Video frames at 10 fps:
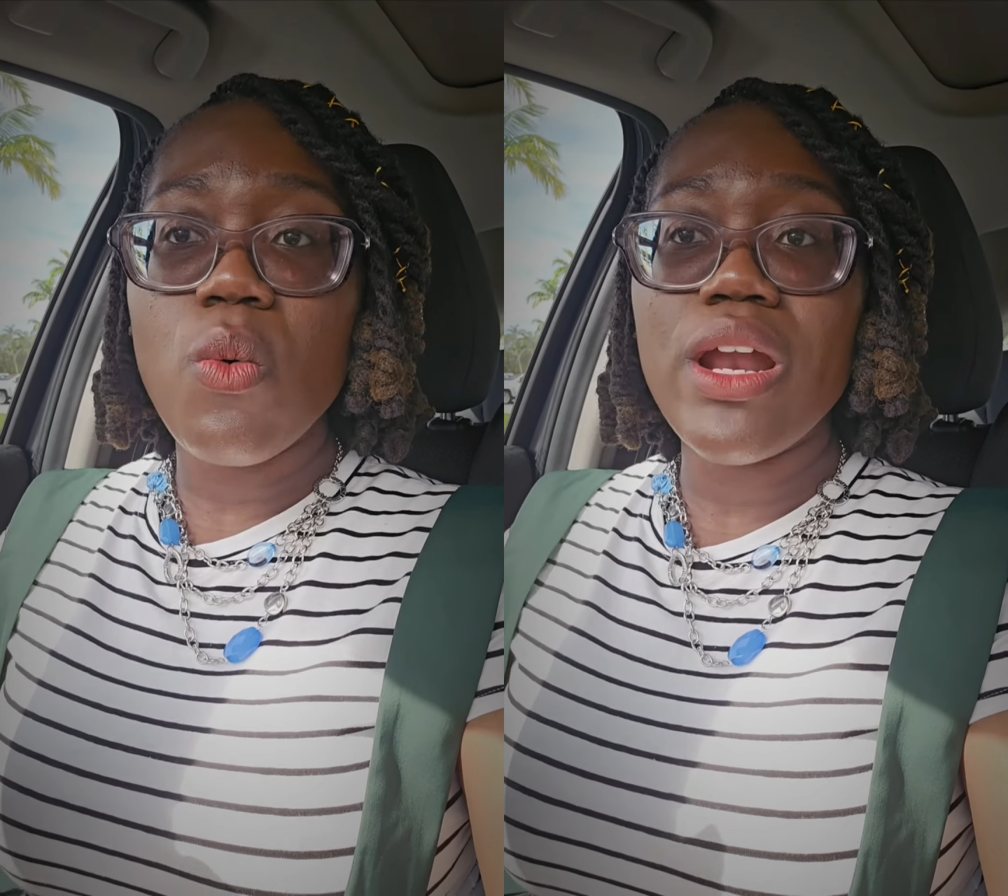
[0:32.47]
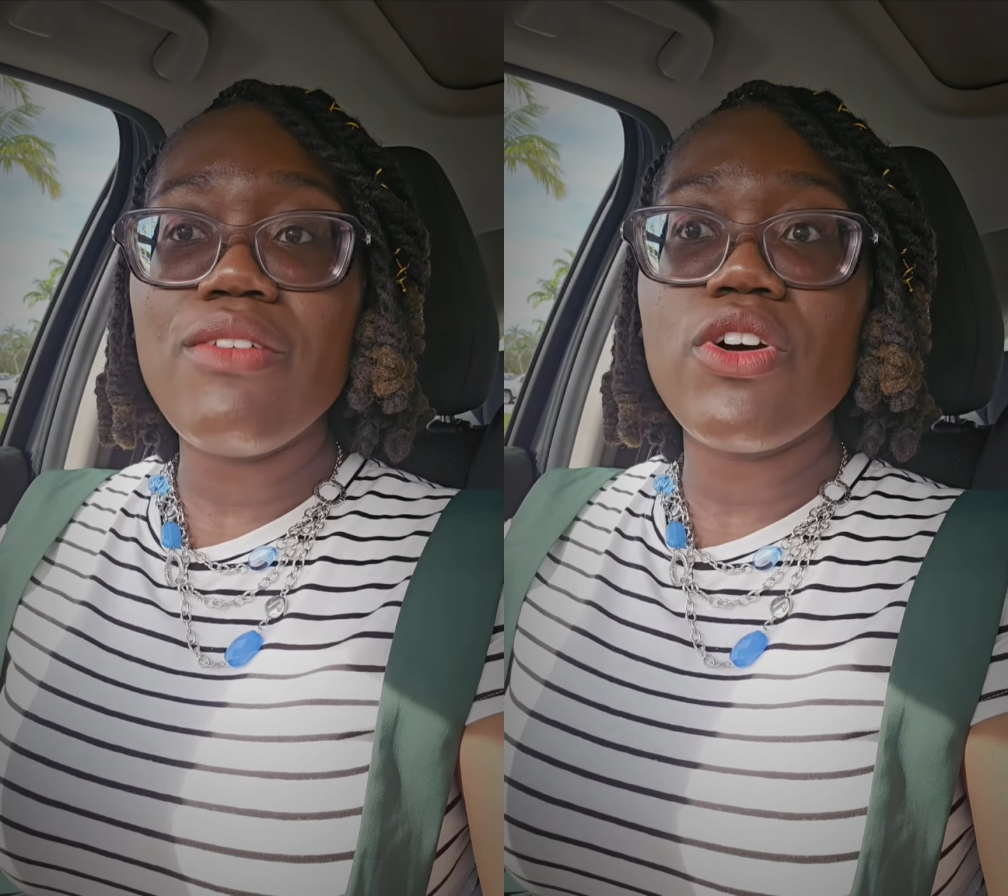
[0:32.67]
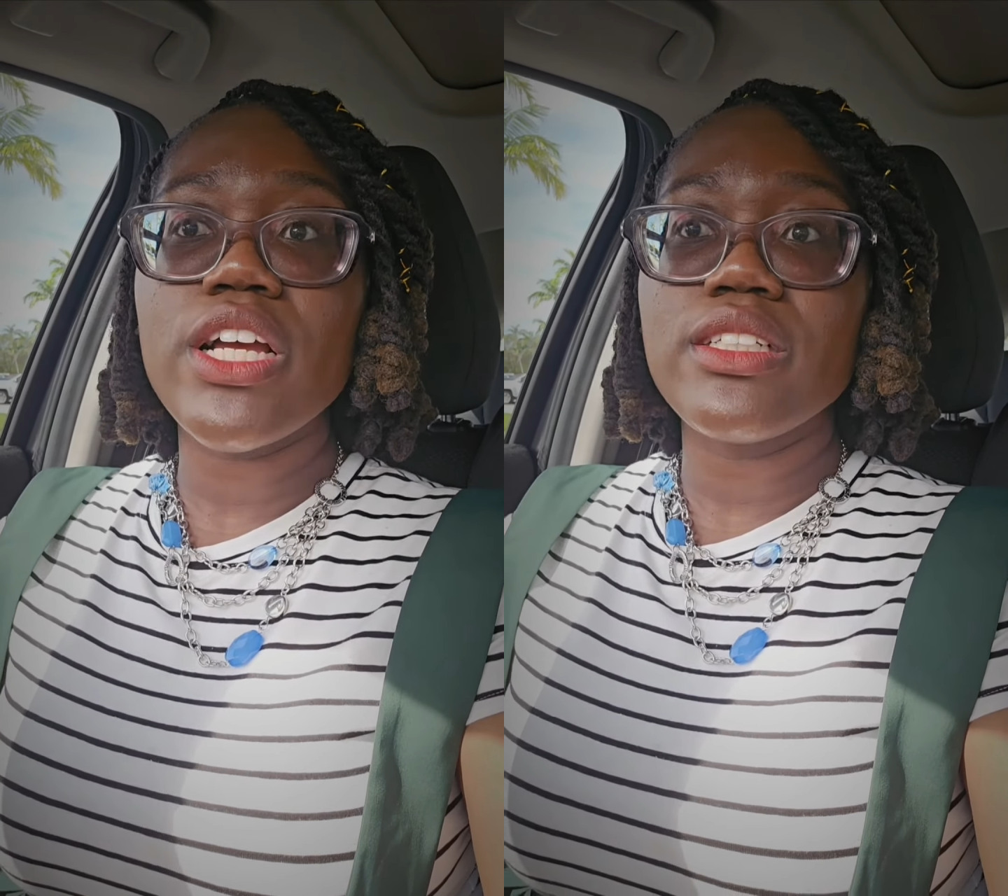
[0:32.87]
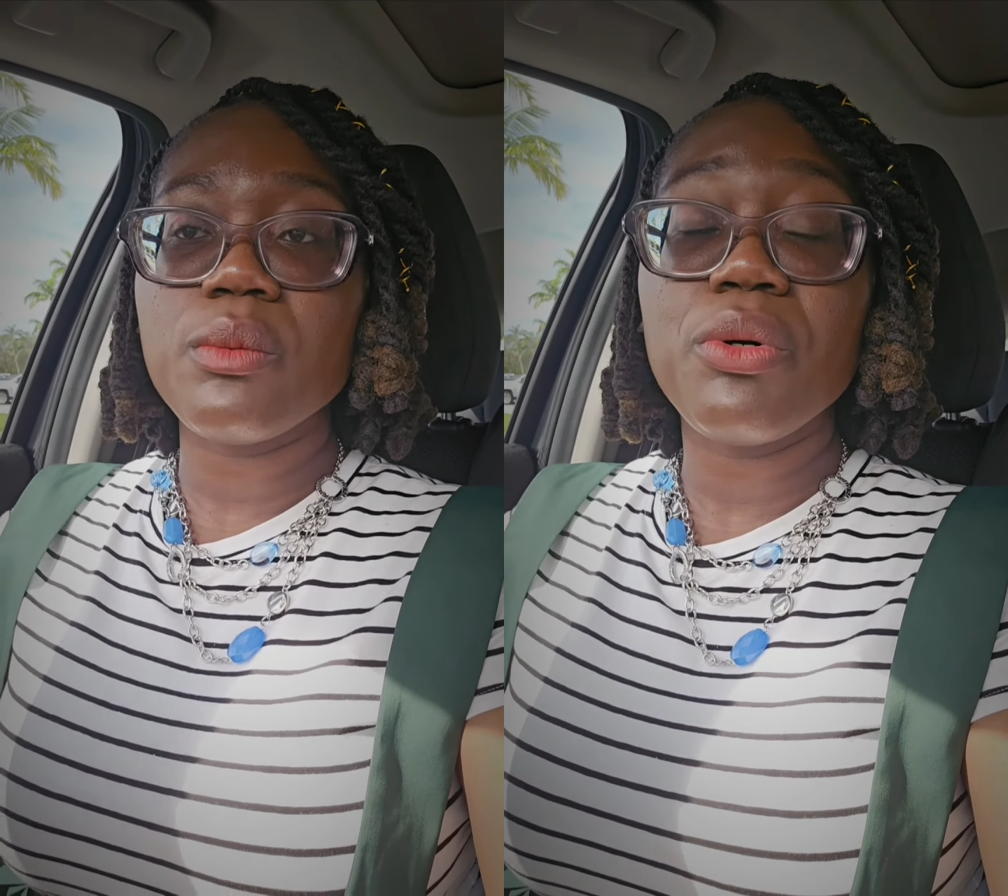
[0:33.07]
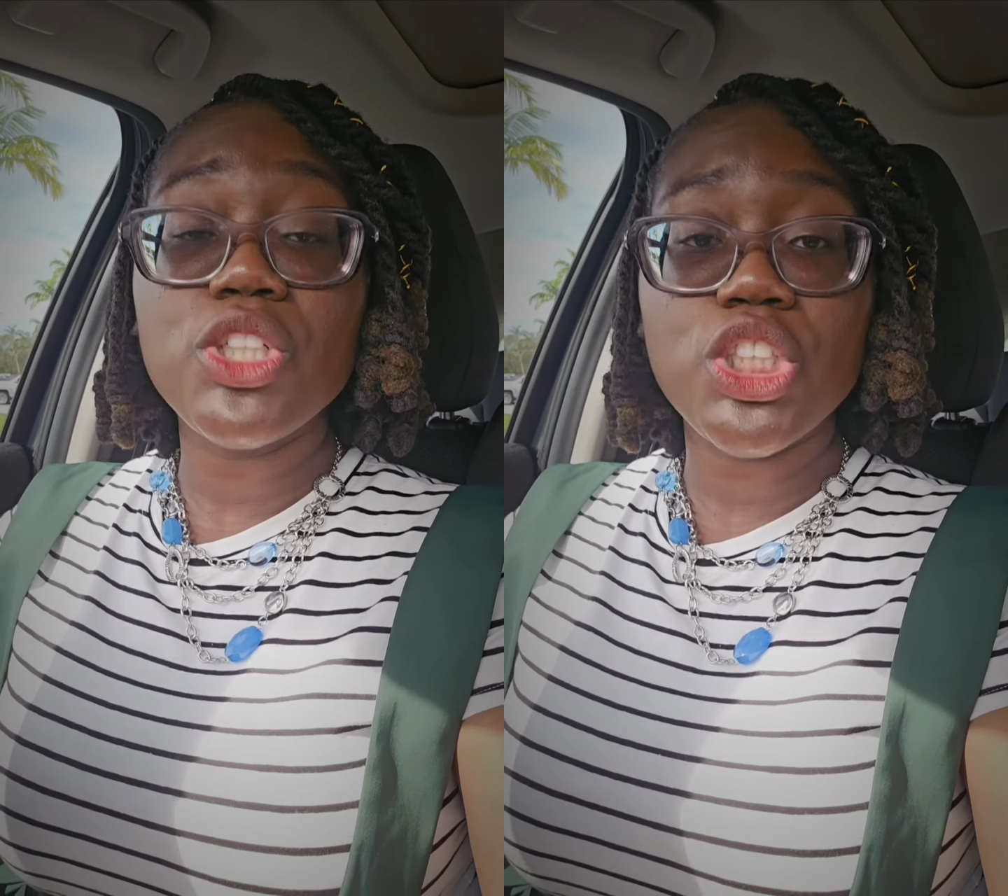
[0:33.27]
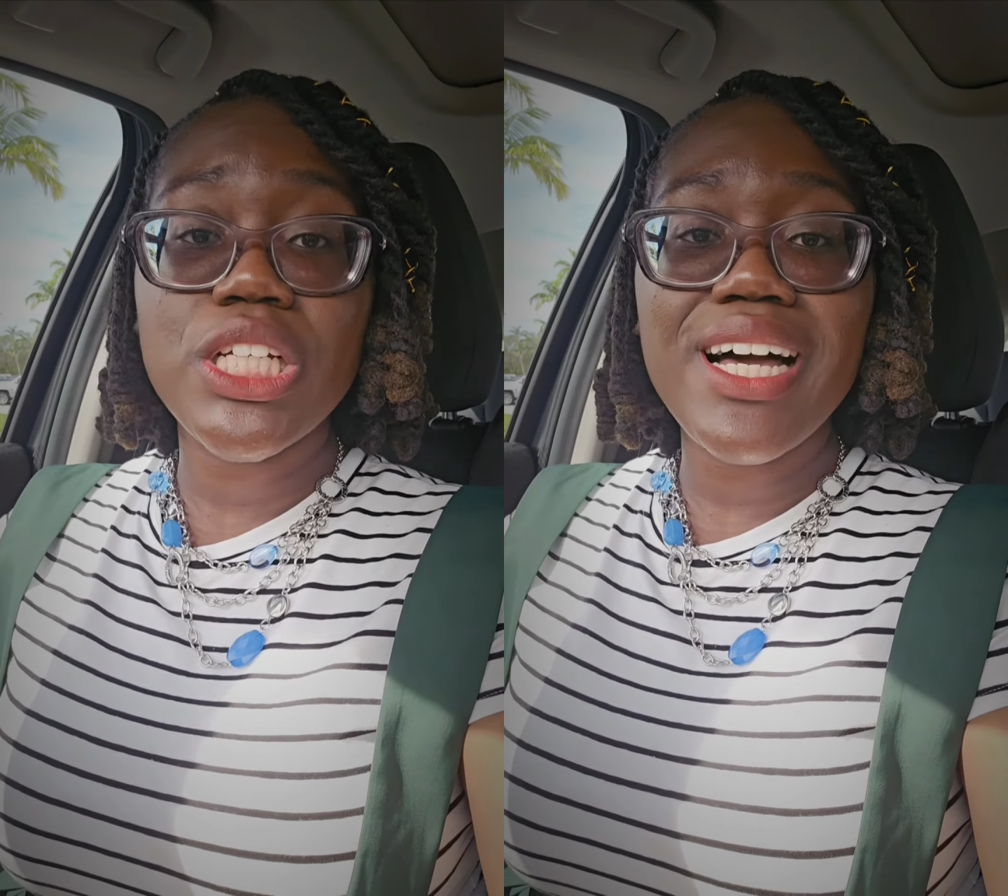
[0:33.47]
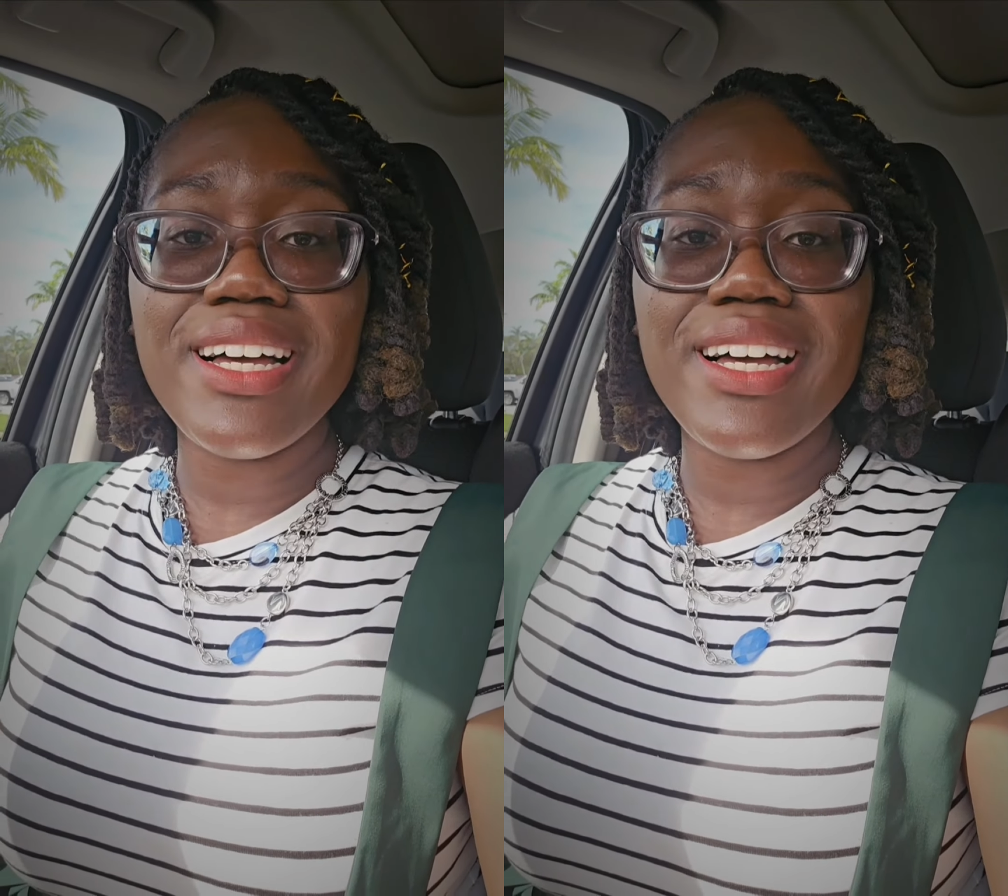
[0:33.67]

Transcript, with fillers: whatever is pushing